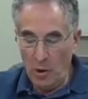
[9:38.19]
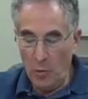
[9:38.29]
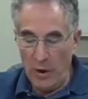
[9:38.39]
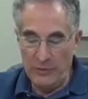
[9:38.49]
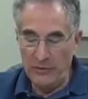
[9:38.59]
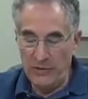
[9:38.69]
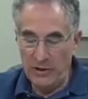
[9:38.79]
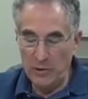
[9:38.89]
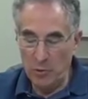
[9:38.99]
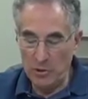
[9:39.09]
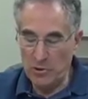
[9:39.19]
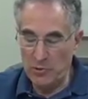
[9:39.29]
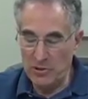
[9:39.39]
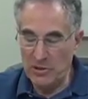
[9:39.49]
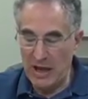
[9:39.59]
whether the
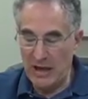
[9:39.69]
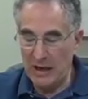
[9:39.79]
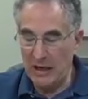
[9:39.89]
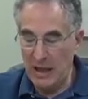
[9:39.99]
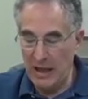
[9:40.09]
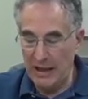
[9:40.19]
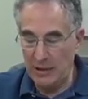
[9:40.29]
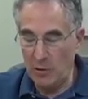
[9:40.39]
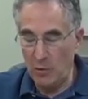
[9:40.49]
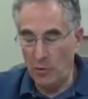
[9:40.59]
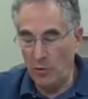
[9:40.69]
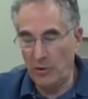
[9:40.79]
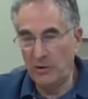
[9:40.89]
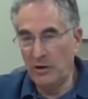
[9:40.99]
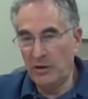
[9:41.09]
endorser is not a client
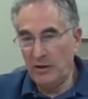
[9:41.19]
or